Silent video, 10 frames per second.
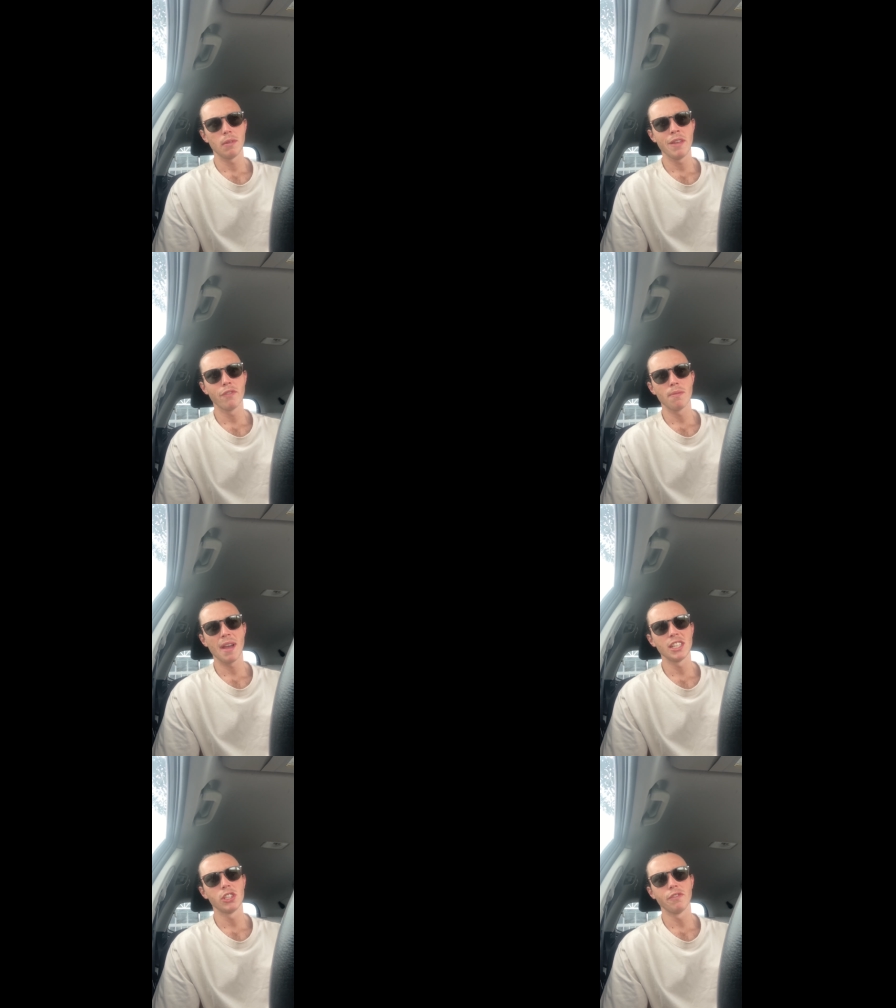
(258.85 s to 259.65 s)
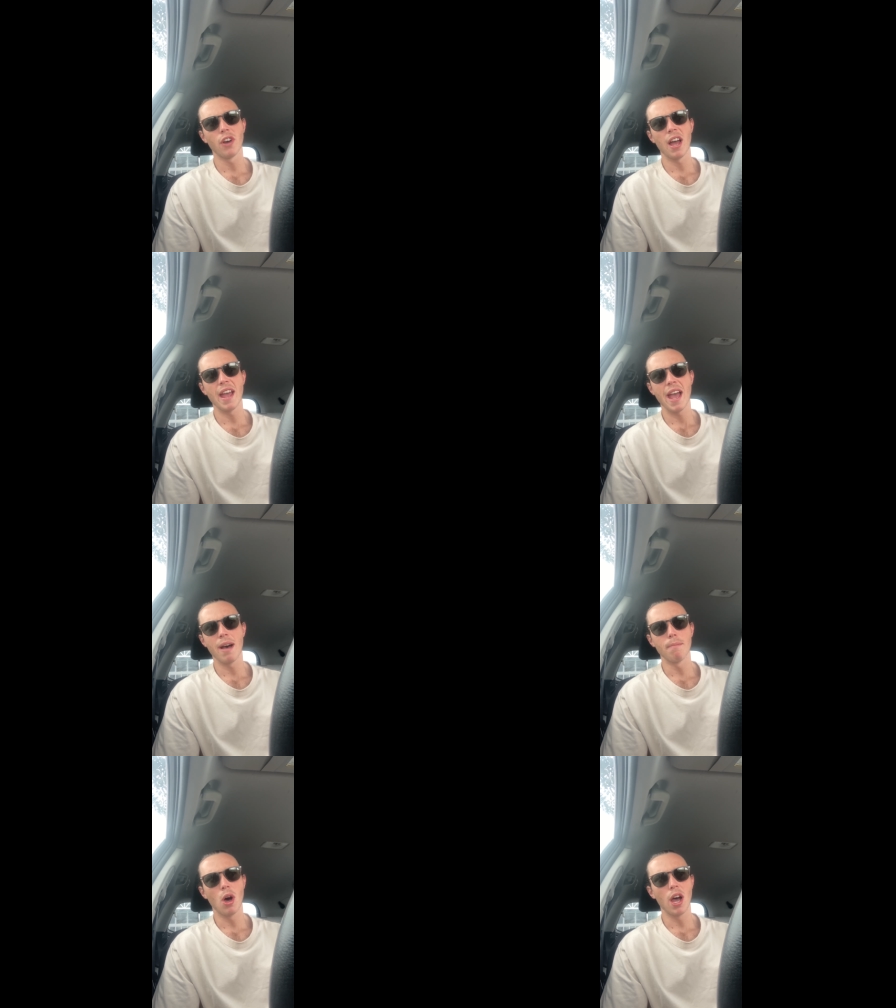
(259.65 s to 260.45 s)
information via
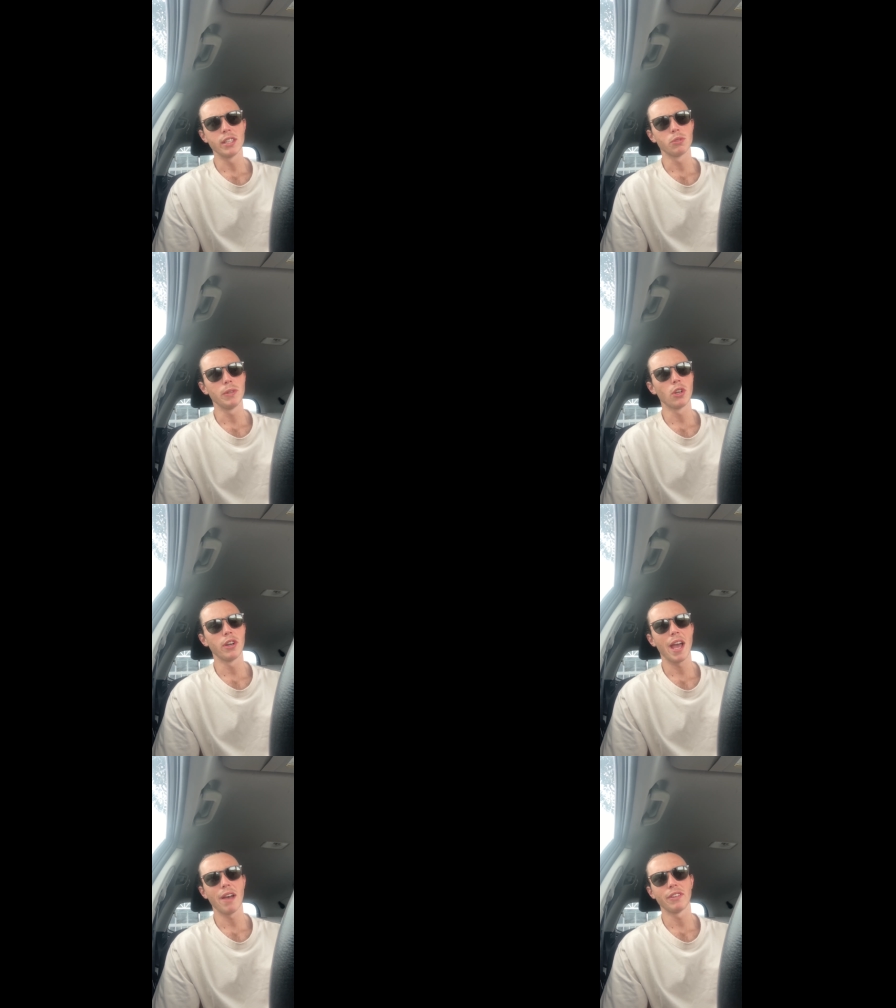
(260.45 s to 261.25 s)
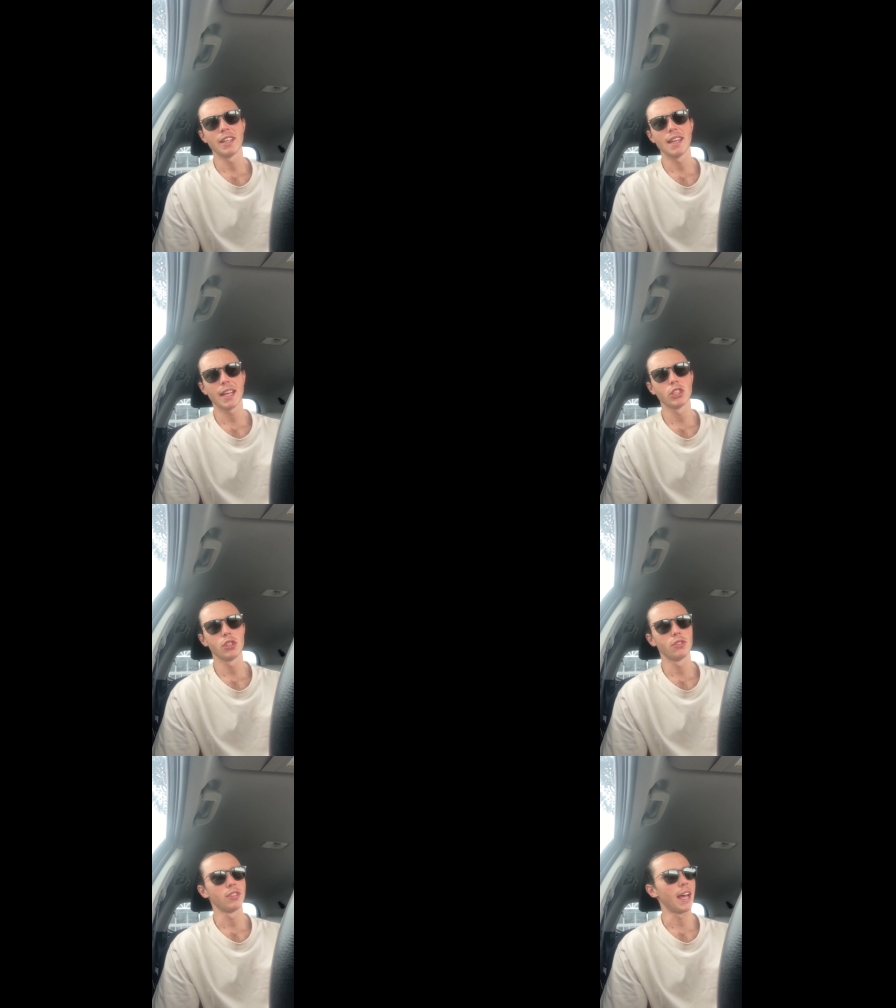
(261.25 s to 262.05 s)
our minds, we don't have
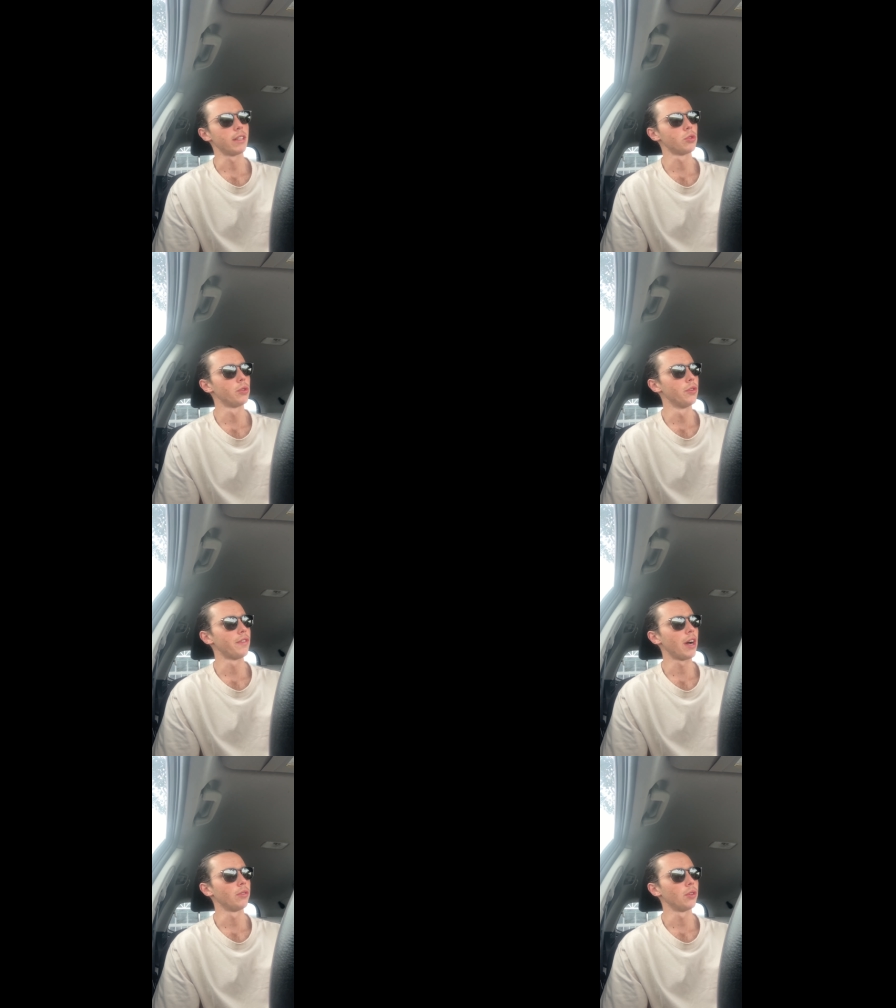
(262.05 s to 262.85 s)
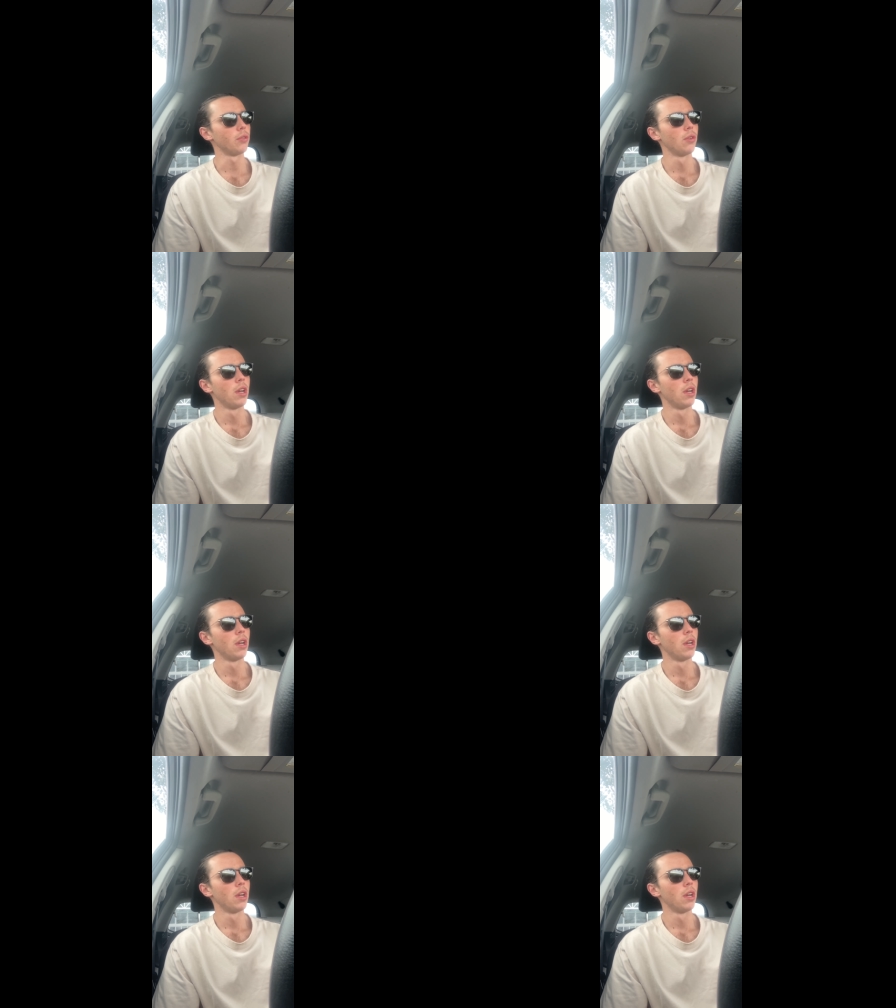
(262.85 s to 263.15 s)
connection to that true value,